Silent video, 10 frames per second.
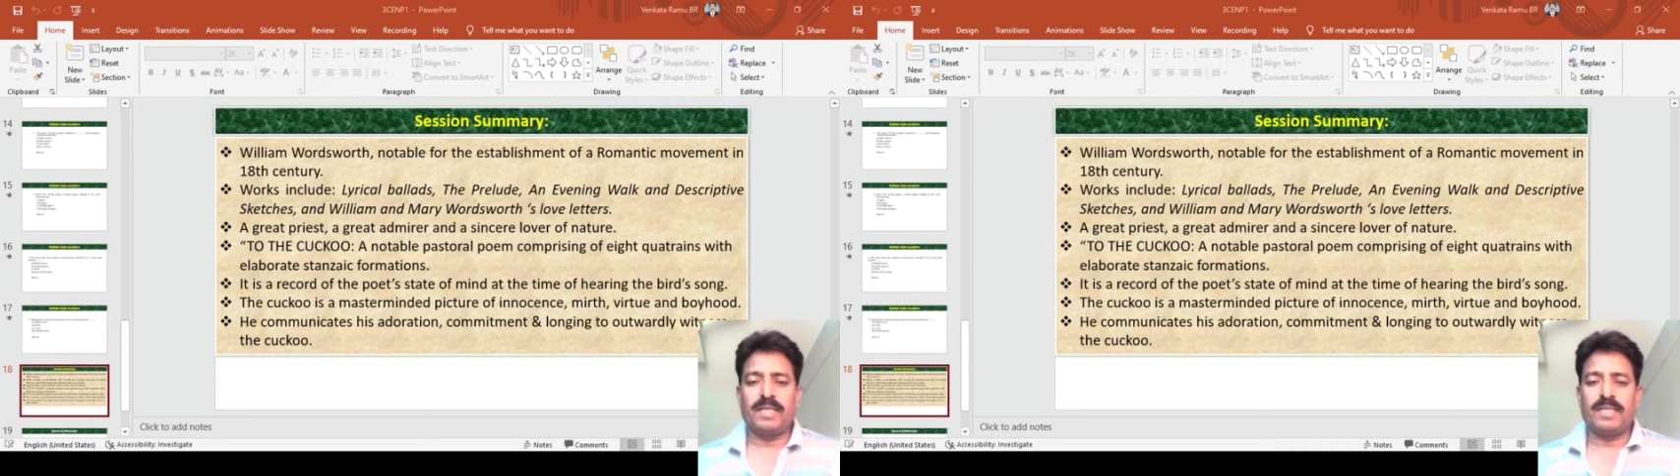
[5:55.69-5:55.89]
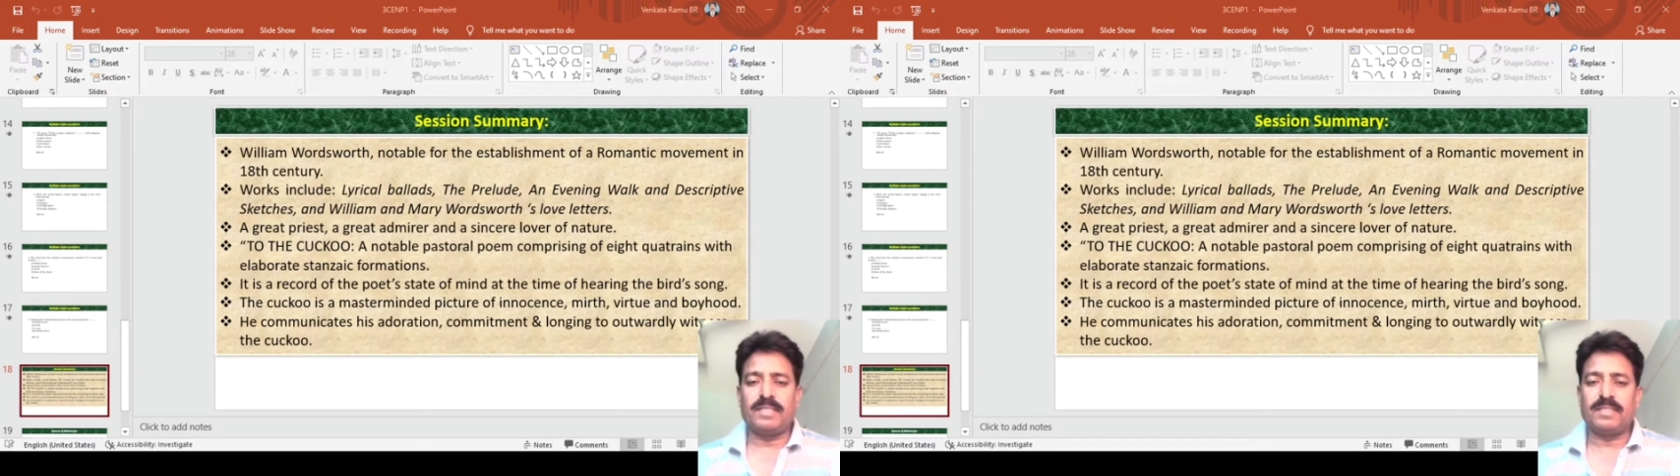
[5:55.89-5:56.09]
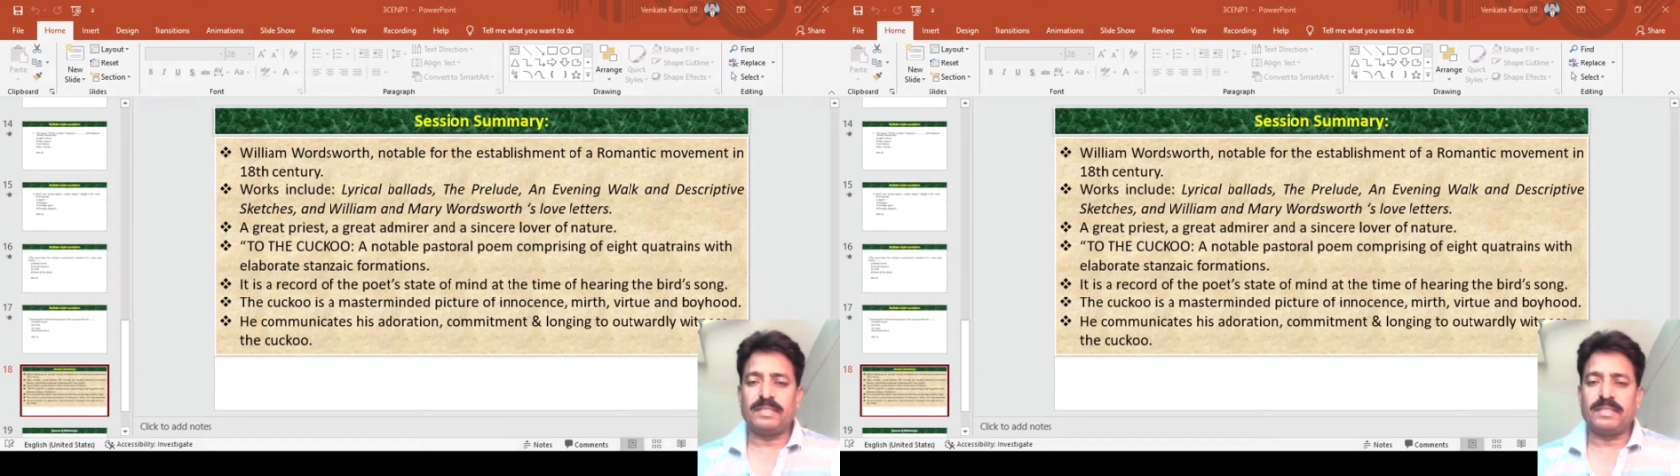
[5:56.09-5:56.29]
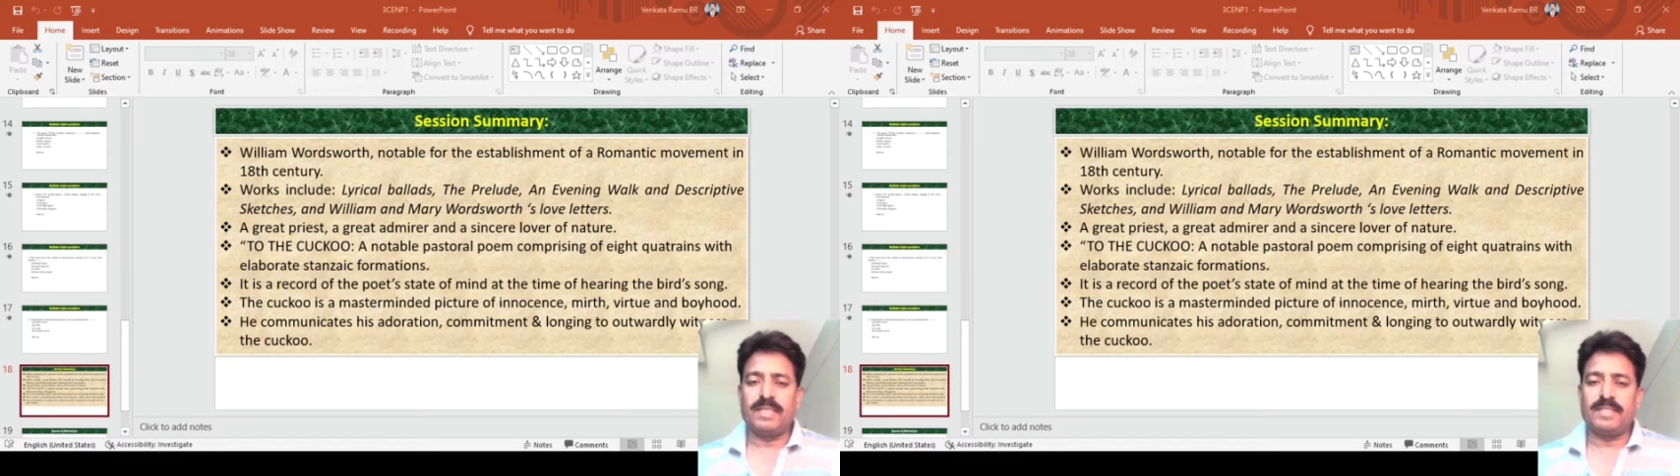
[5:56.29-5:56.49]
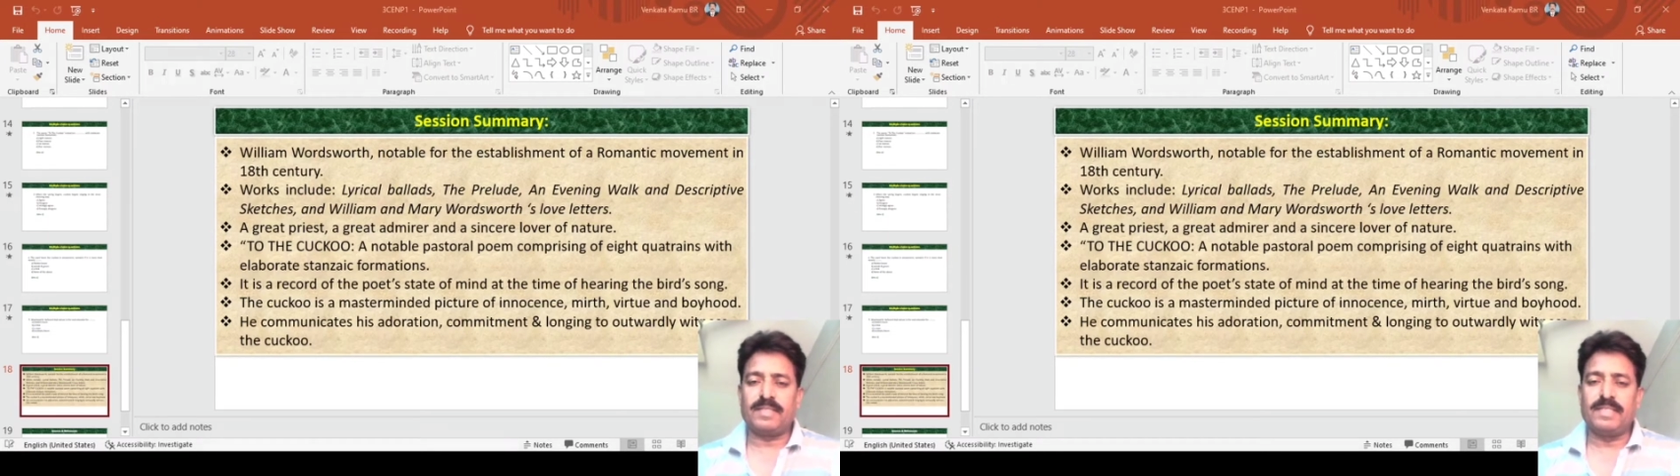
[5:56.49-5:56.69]
and
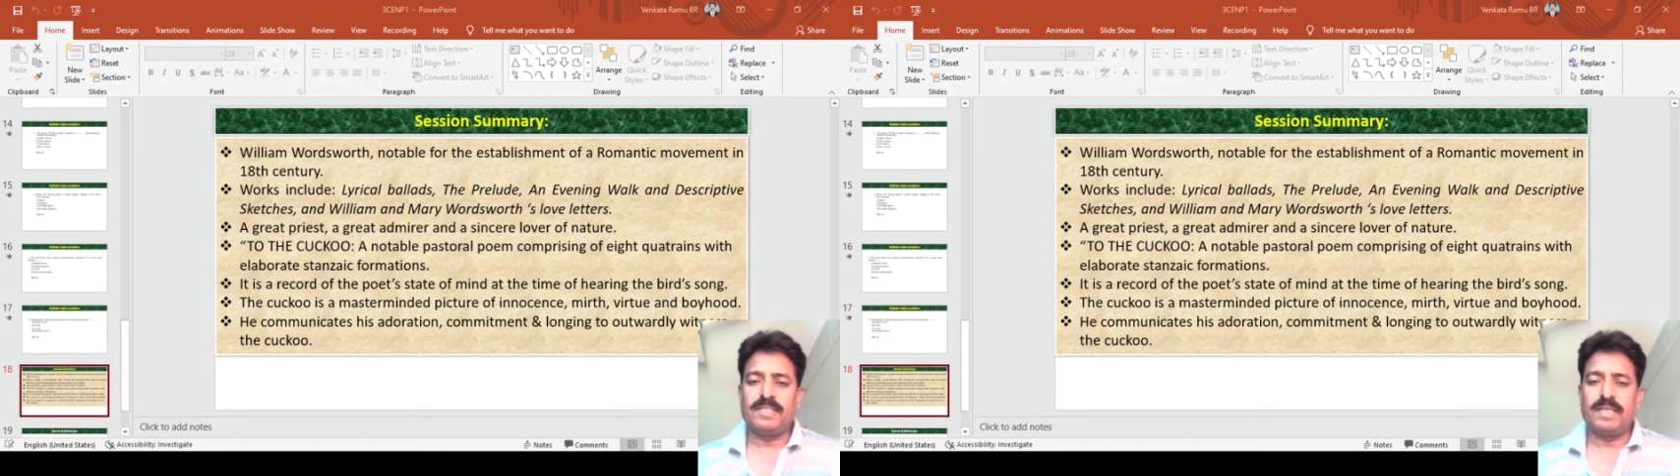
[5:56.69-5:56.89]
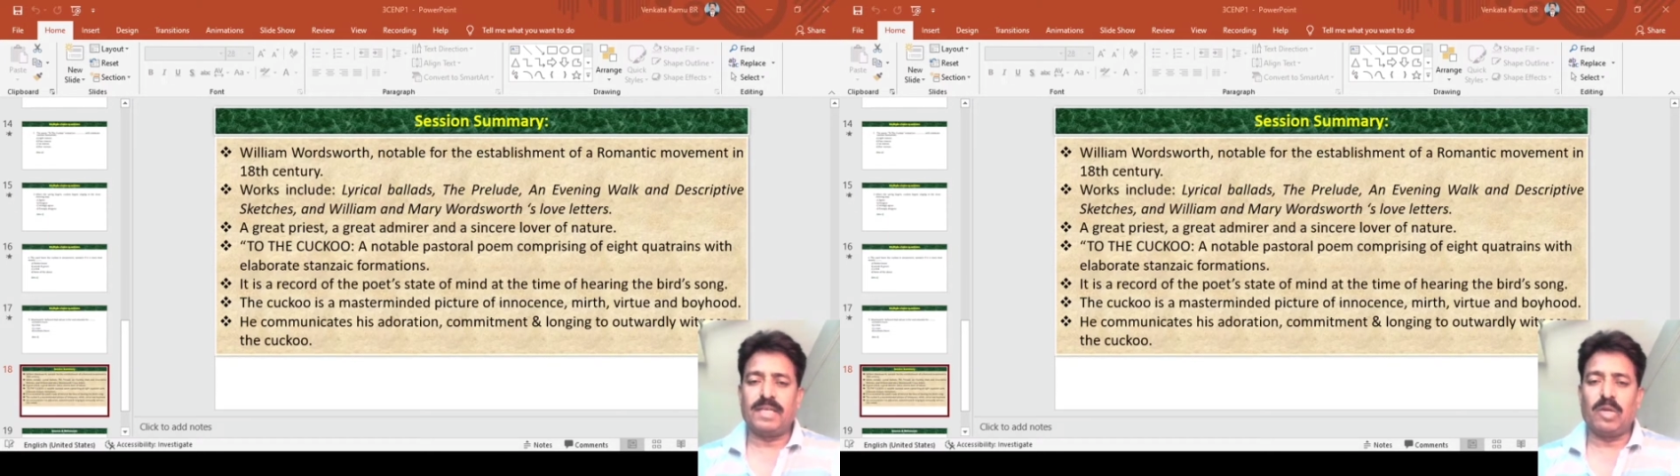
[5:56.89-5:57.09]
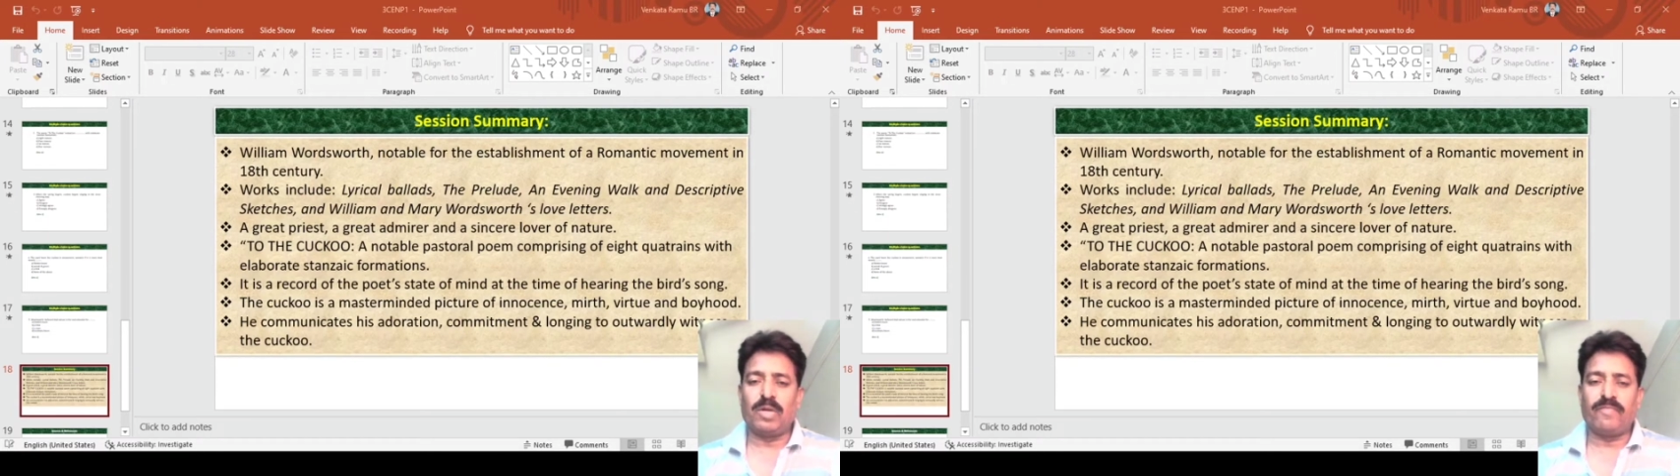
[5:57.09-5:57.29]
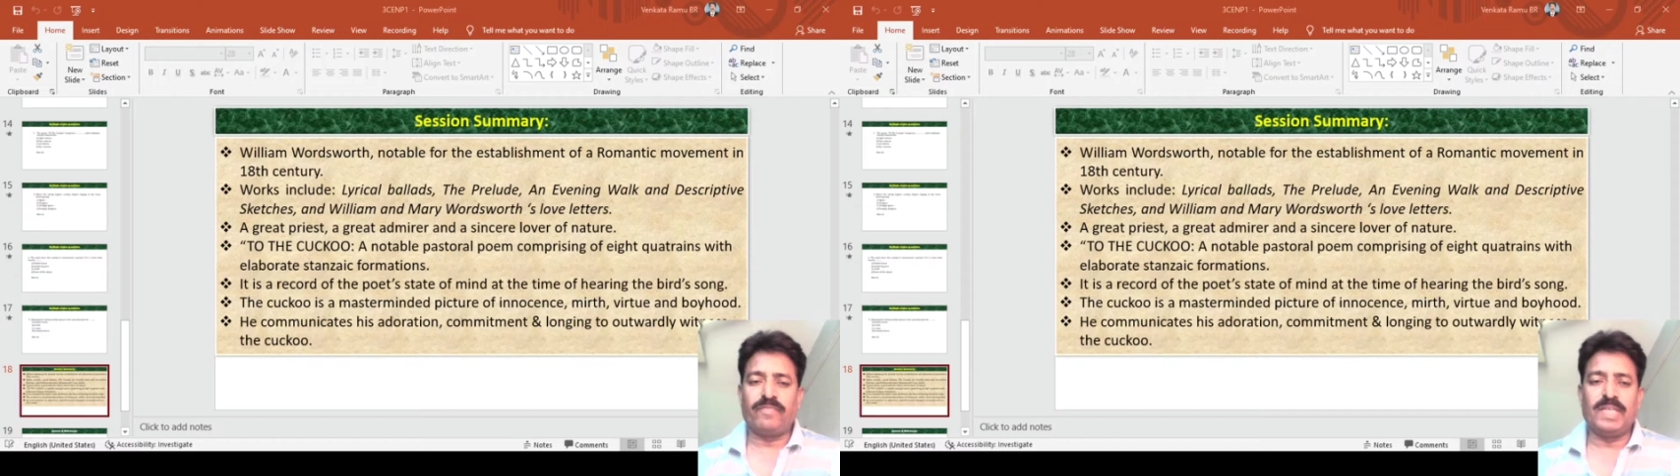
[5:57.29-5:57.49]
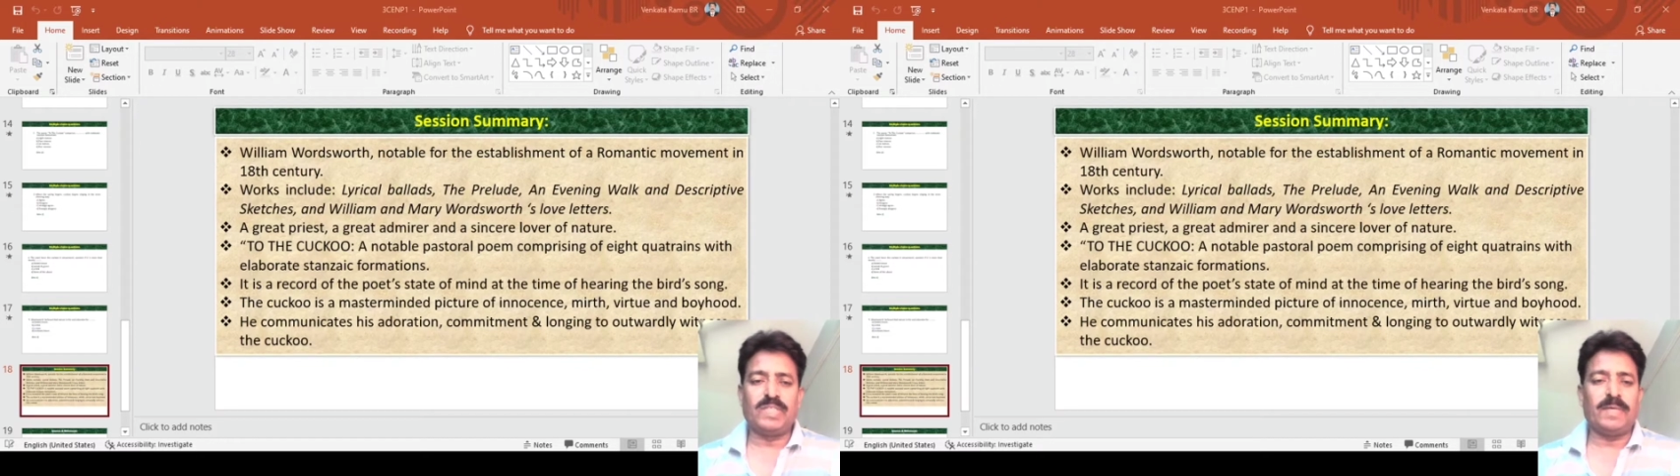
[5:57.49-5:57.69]
a sincere lover of
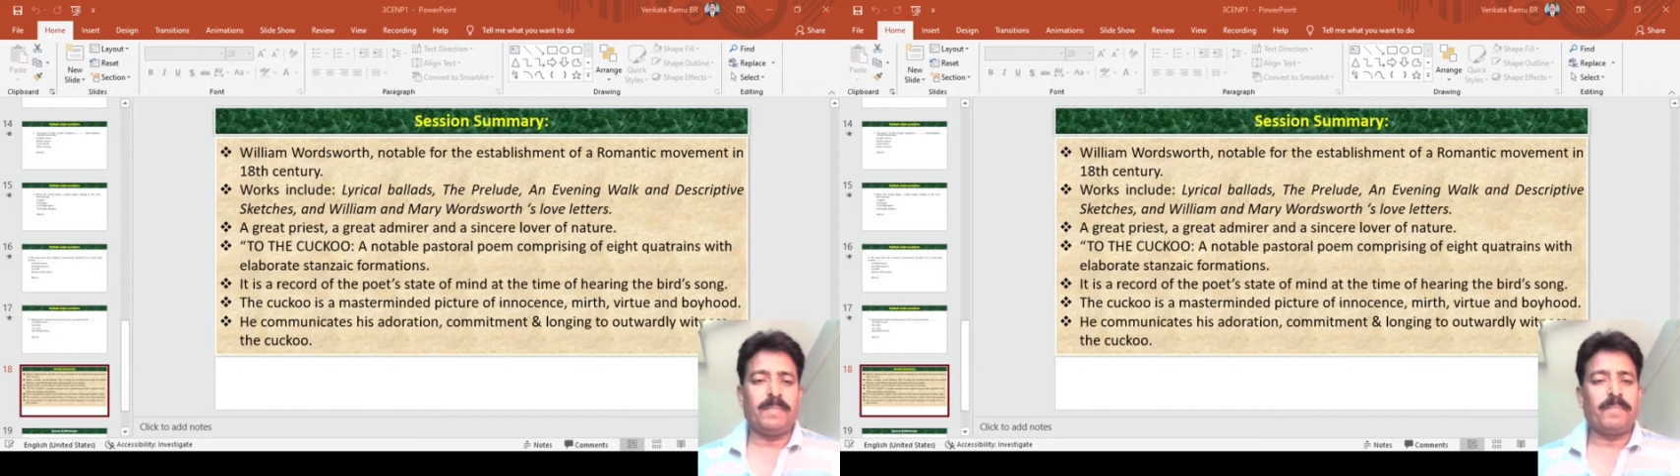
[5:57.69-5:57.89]
nature.